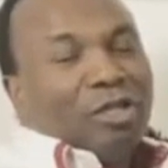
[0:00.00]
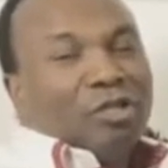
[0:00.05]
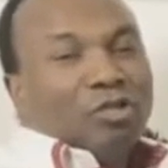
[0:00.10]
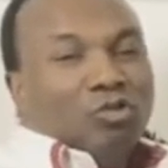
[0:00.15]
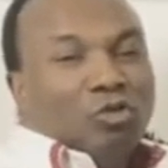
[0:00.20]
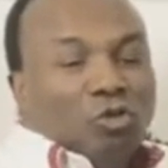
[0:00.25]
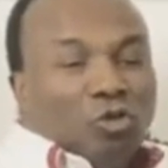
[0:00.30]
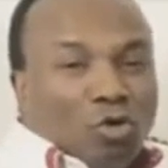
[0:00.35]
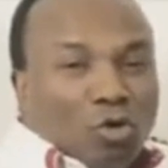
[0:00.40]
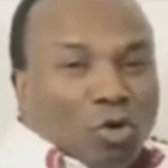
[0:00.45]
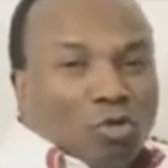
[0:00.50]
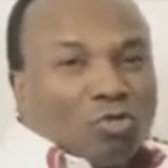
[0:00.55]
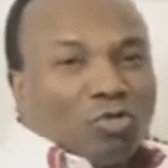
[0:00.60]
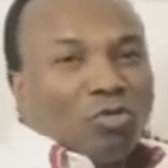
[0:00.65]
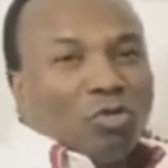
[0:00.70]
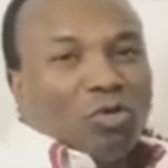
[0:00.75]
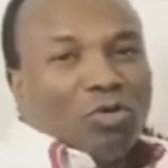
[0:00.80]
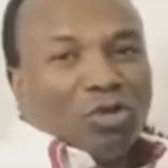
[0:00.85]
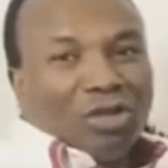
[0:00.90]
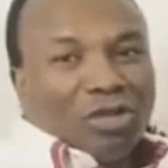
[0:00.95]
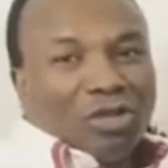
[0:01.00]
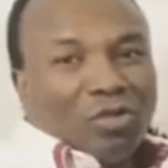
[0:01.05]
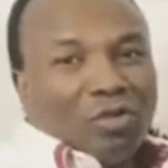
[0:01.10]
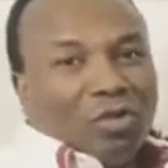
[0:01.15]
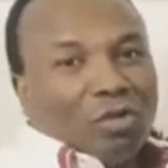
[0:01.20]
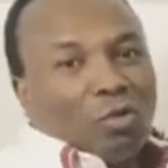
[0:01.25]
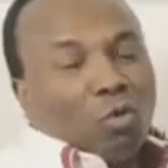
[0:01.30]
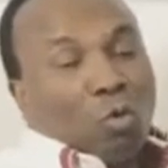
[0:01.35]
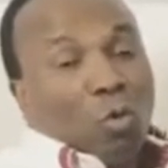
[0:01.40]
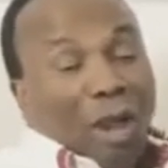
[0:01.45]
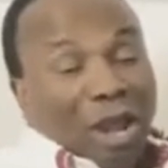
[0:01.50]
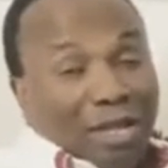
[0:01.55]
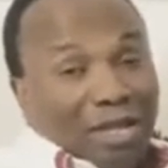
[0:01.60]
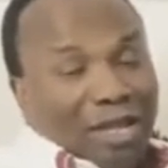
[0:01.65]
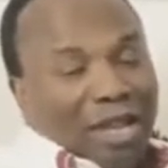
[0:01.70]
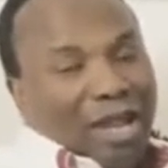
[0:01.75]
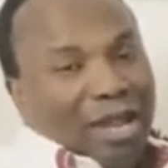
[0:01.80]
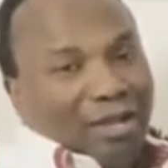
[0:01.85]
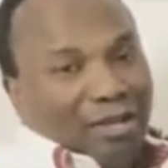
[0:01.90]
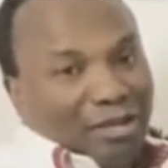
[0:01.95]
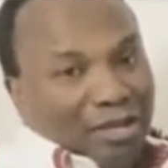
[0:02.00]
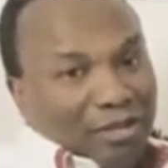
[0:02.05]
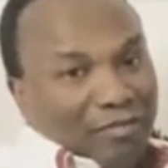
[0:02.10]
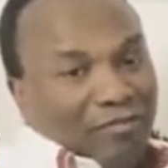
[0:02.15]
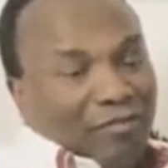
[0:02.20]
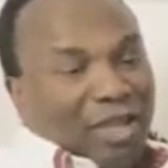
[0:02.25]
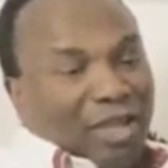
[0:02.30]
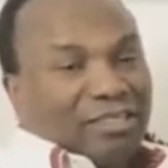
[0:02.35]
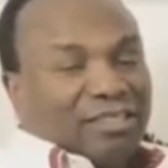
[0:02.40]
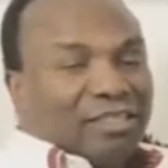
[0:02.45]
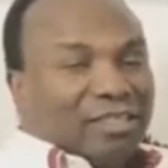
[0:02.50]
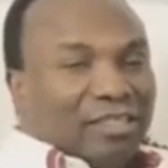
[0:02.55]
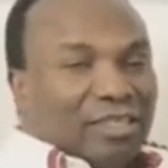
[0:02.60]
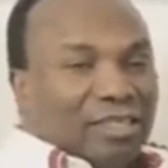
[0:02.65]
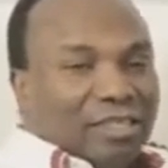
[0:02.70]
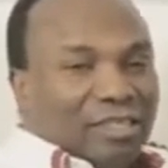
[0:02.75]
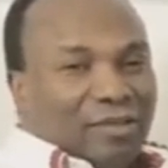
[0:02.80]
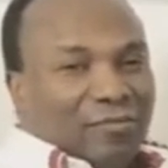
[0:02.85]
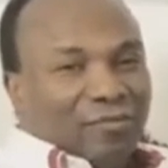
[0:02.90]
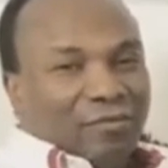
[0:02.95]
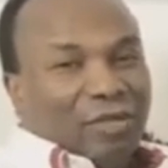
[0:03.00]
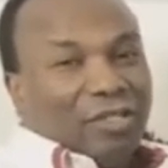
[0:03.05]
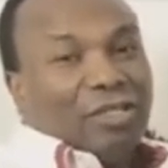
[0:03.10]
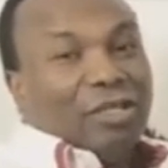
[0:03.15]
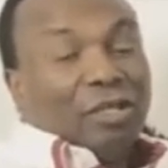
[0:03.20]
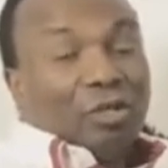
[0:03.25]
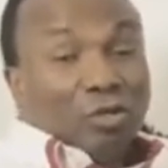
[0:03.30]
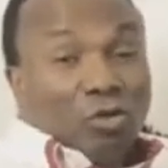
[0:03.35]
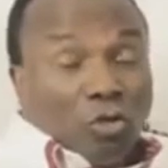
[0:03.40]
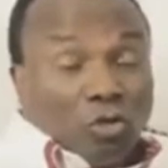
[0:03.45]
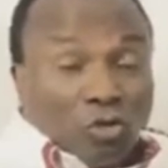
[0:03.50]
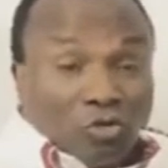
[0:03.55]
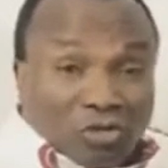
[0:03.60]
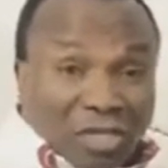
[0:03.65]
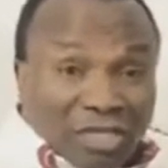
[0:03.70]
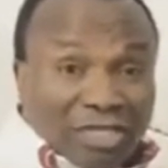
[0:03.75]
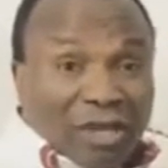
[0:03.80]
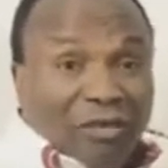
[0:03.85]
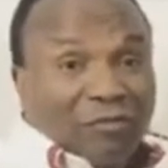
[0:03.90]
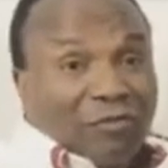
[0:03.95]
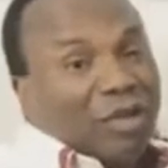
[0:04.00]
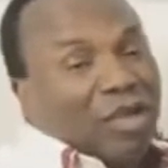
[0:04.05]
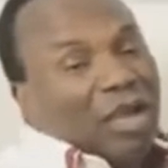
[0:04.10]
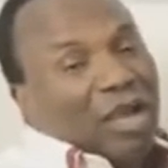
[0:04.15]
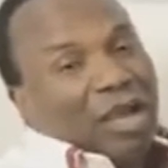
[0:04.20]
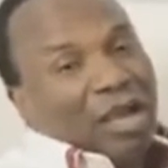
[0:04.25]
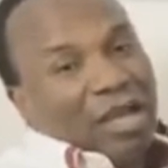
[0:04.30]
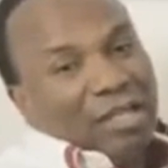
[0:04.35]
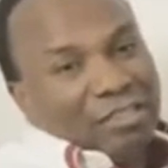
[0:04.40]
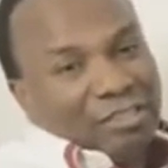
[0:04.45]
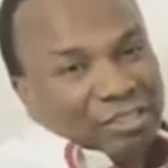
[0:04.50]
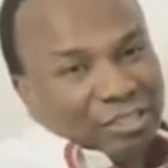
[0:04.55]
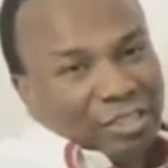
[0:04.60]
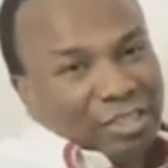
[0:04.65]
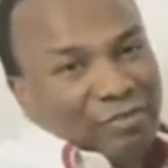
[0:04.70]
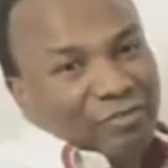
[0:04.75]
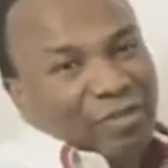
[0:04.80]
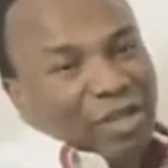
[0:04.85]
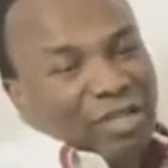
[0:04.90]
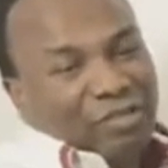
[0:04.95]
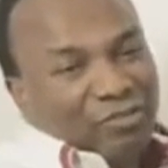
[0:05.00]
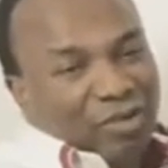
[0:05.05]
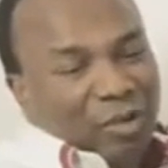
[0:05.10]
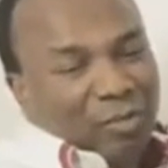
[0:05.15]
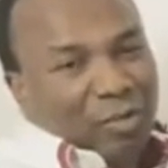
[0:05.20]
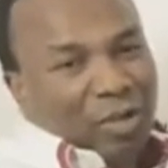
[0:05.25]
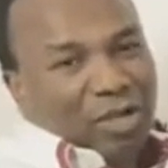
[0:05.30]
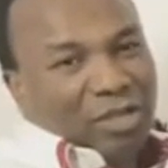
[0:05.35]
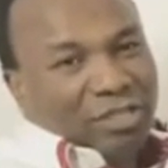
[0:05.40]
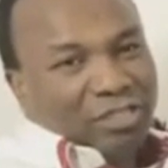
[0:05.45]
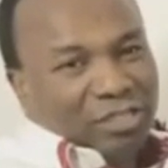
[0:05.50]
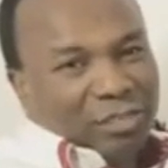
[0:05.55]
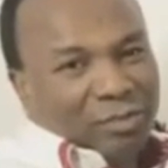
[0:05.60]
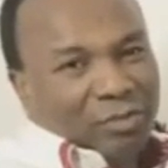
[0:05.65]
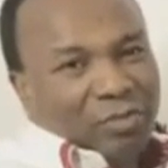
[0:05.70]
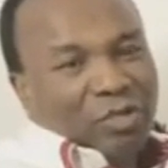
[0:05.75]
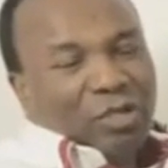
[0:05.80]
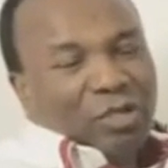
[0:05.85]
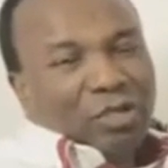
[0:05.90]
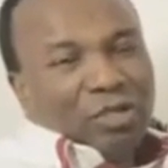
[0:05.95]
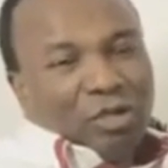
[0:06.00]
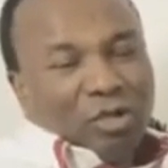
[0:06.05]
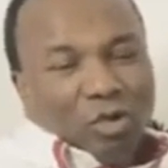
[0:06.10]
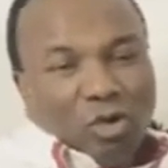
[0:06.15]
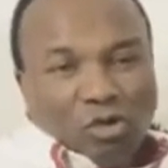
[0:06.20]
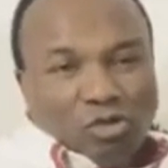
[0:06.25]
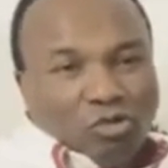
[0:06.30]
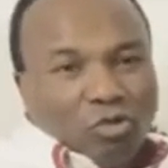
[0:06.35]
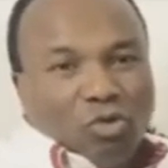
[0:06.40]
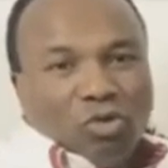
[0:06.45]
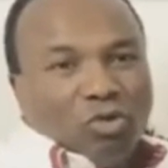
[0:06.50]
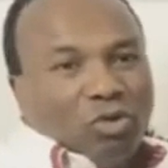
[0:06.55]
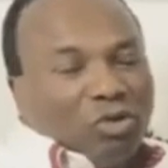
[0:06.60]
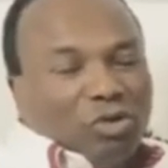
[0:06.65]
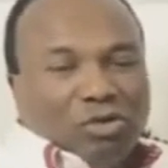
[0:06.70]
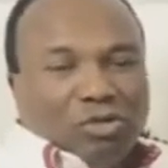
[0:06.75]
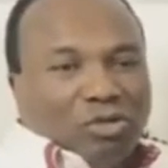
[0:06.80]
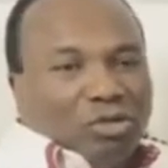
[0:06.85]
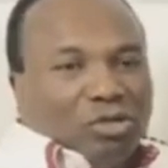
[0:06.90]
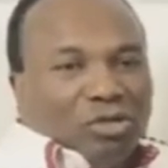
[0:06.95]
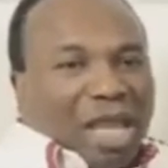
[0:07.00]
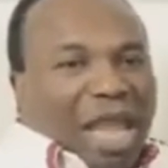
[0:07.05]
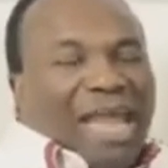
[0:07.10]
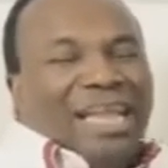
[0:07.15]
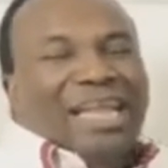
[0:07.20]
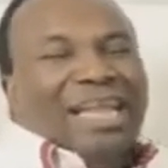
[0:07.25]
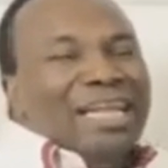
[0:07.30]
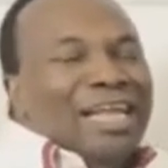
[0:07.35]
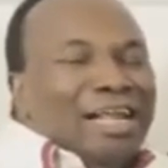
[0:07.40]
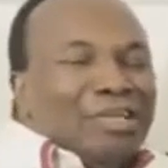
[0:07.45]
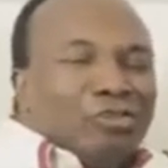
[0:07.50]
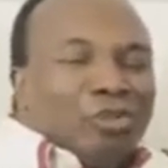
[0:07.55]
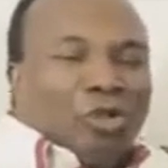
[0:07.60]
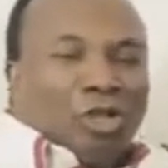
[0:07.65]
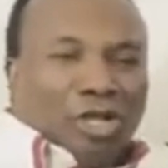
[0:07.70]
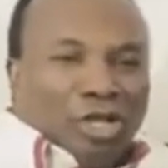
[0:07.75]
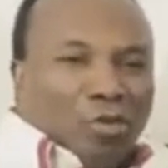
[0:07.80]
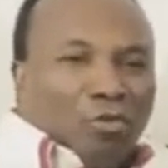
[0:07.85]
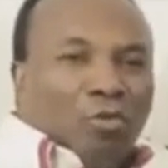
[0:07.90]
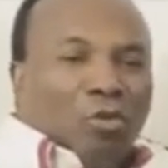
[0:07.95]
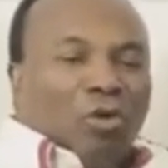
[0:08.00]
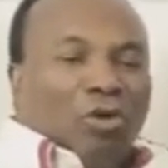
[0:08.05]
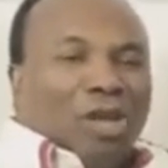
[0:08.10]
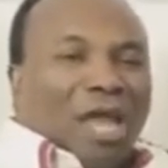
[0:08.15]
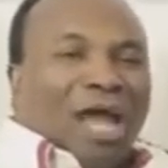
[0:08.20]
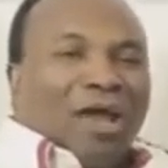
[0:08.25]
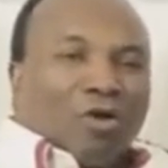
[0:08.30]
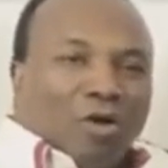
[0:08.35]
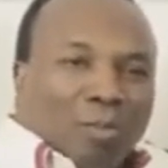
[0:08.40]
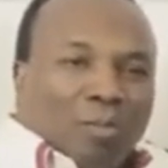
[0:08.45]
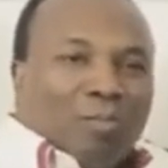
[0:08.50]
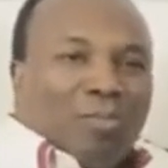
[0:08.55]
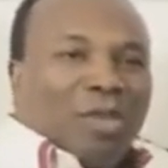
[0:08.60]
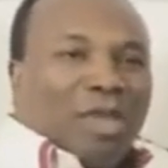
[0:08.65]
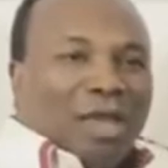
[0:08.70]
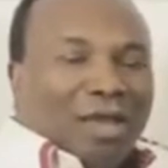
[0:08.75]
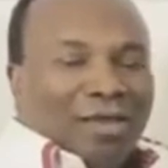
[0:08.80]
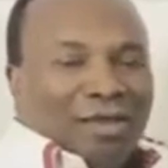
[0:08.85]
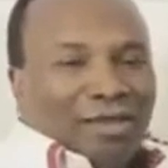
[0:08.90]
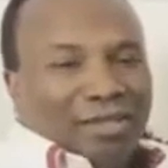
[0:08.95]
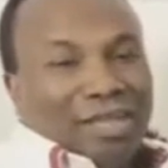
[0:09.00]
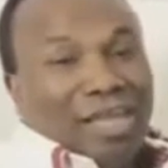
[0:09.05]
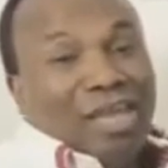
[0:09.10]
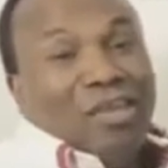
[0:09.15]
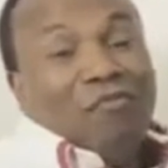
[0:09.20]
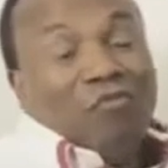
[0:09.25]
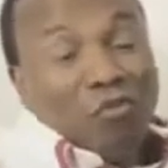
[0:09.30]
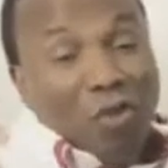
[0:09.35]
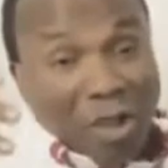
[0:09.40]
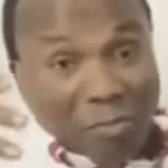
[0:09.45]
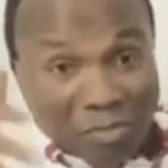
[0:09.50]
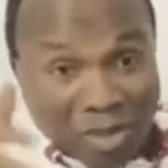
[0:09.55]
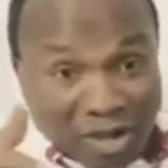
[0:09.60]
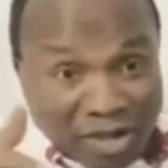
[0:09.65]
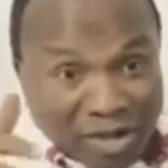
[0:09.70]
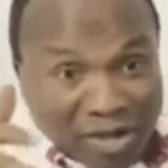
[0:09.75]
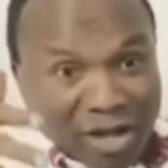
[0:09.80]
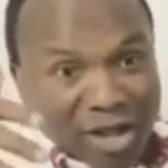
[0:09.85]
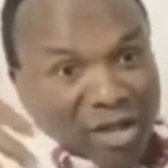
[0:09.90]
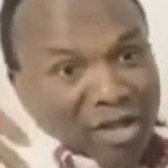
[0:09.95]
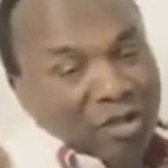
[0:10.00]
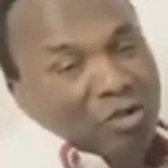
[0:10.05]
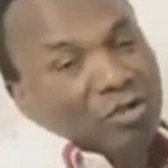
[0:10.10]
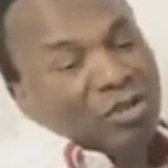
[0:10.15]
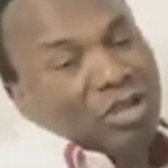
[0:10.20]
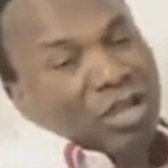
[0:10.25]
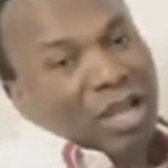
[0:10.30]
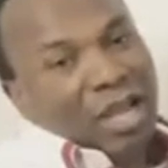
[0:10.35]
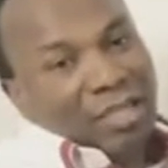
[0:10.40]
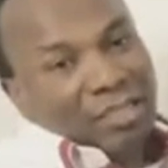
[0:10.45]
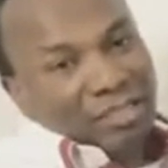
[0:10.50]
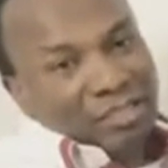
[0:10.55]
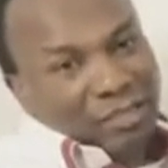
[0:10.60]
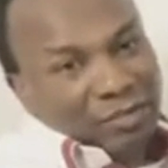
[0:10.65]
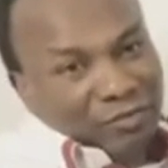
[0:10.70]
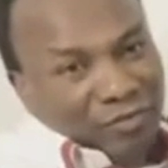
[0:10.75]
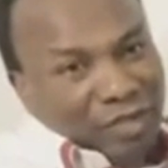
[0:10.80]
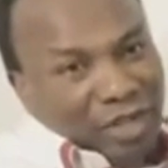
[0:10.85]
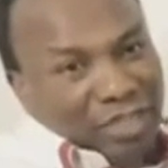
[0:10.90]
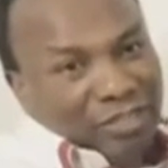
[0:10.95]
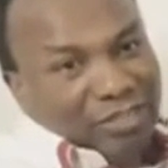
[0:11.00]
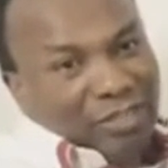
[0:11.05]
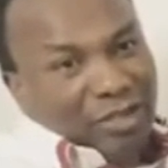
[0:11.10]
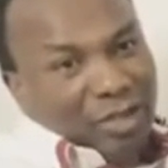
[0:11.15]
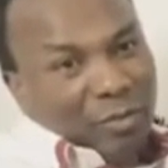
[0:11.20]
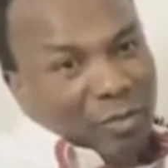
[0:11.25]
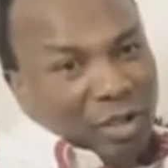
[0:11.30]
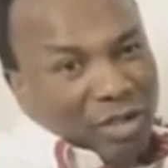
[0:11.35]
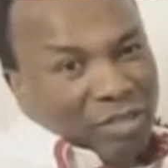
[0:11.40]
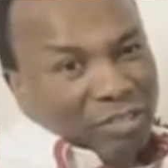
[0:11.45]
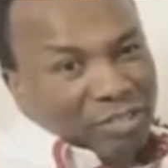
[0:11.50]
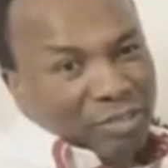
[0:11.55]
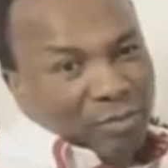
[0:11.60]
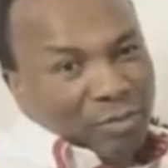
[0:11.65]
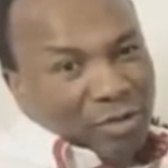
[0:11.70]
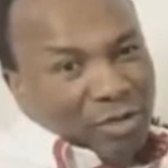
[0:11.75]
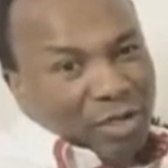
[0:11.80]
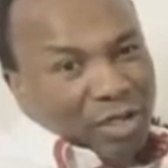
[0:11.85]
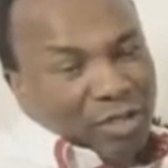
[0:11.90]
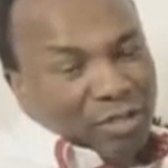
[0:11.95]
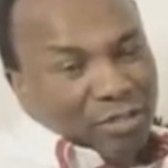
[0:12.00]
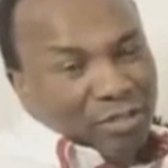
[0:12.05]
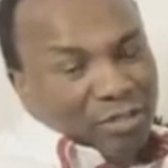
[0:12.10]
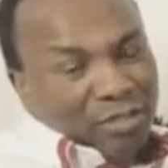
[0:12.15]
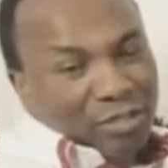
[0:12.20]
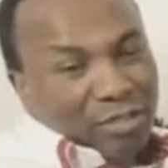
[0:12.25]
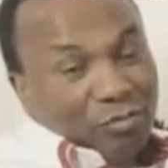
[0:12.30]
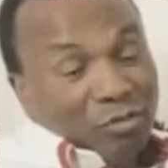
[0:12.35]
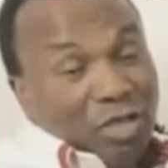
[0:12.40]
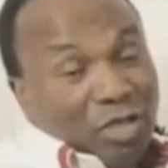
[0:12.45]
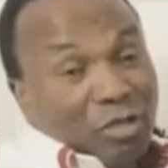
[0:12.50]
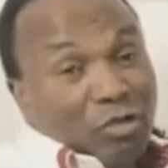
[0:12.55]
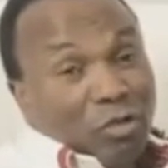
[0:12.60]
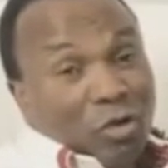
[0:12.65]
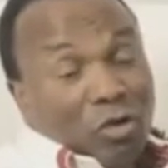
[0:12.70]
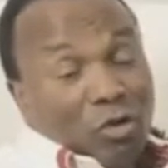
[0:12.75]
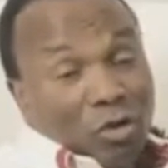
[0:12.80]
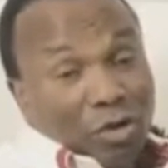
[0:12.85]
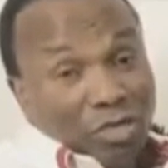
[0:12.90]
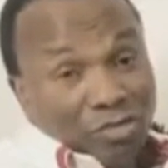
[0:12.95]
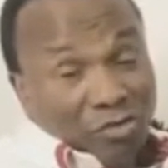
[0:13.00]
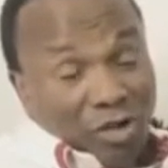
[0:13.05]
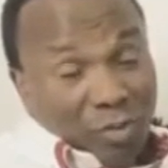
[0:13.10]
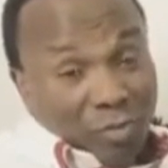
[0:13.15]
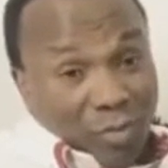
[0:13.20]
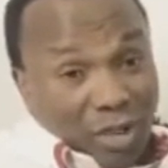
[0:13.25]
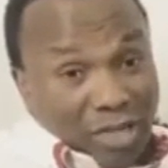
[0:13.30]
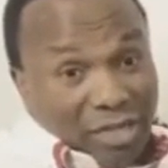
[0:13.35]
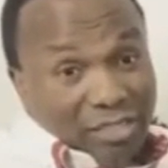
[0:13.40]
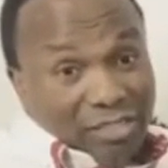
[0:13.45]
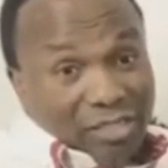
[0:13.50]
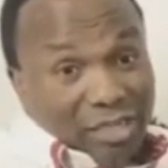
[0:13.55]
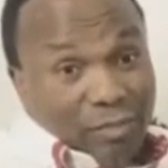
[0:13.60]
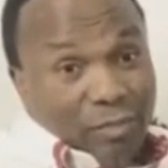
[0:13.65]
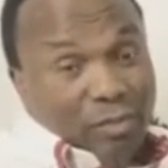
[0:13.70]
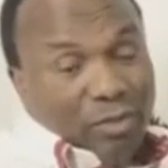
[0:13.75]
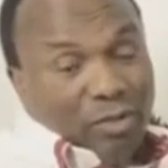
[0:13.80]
You go to Rwanda and live and see the difference. Go to South Africa and see if there is tribalism. Go to any nation in the world and compare. Even America, go there and see if there is tribalism or not. They don't call it tribalism,